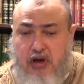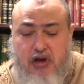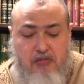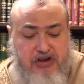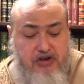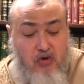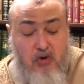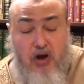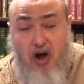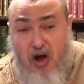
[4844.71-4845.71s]
But the
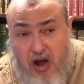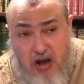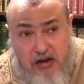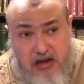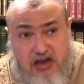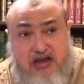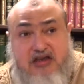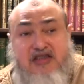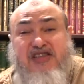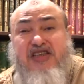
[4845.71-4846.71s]
Quran
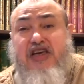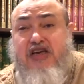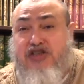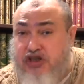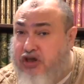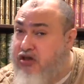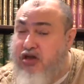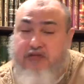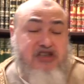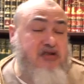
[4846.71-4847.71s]
is teaching
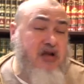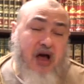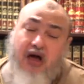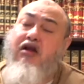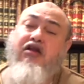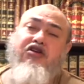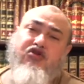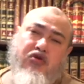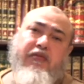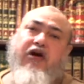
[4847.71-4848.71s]
them it's not an
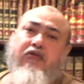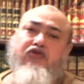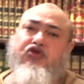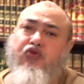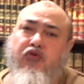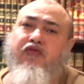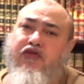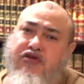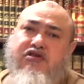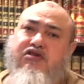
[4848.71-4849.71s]
issue about Jew
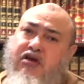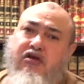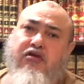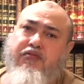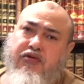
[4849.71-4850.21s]
versus Arab